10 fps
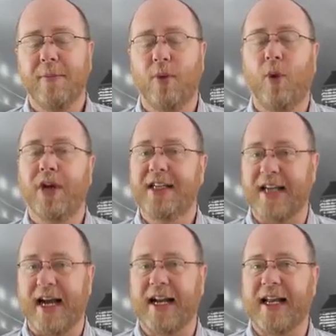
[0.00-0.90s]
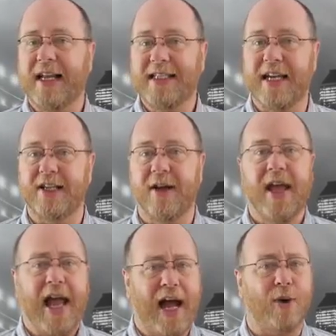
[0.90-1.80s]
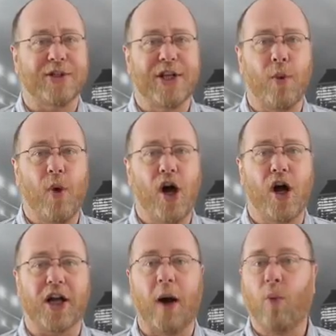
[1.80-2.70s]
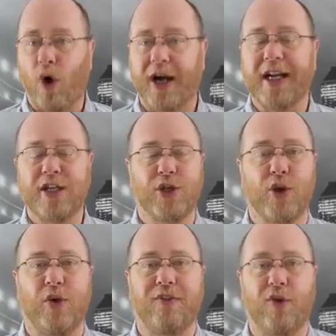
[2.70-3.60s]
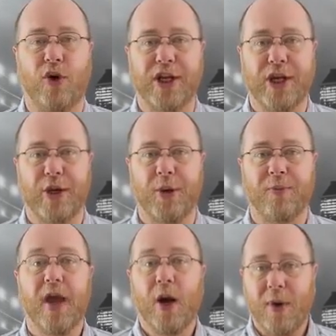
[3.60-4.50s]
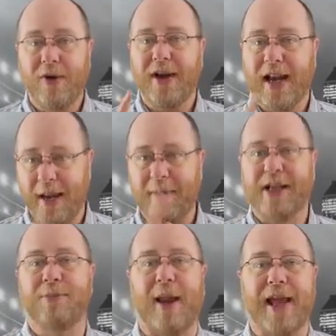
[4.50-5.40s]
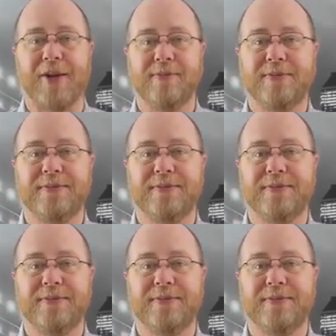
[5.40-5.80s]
But what exactly is it? How does it work? And what can it do for you? Well, let me explain.